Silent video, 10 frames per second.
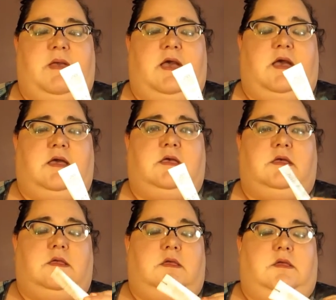bag
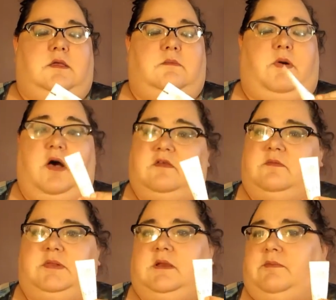
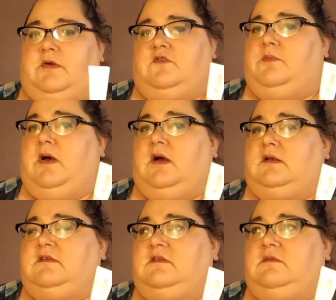possibly a
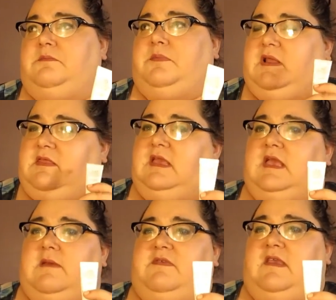Birchbox, but I think
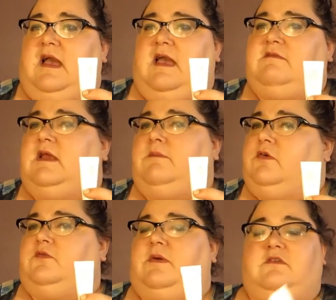Ipsy. I haven't had
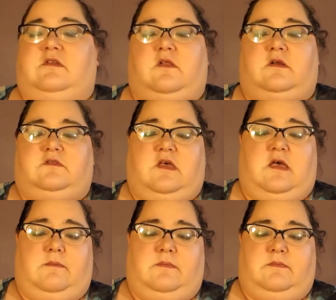Birchbox in a long
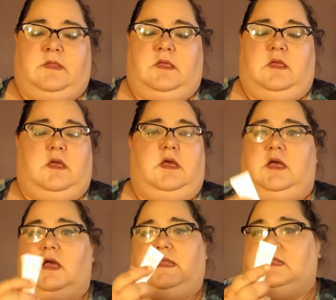time.
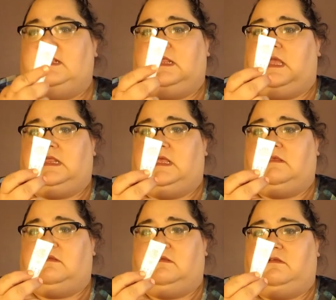I didn't like
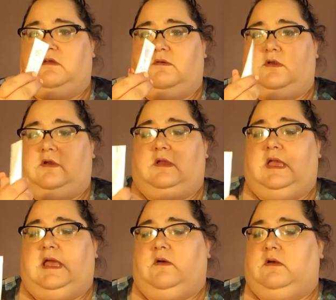this toner
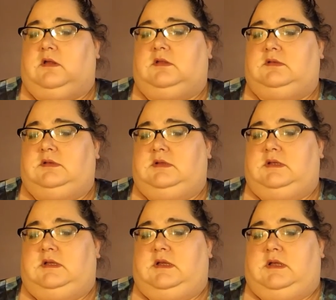at all.
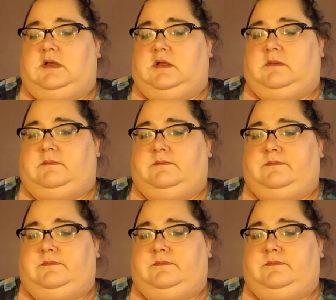Um,